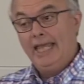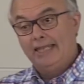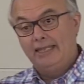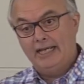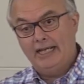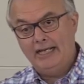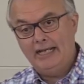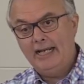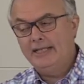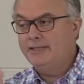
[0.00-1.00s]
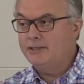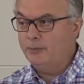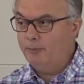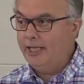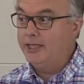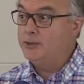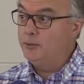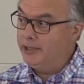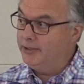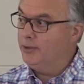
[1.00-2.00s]
The heart is the place
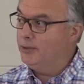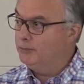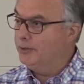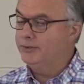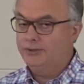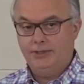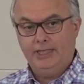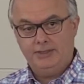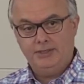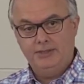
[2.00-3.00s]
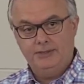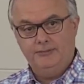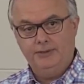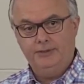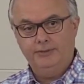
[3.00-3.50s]
where God wants to touch each of you.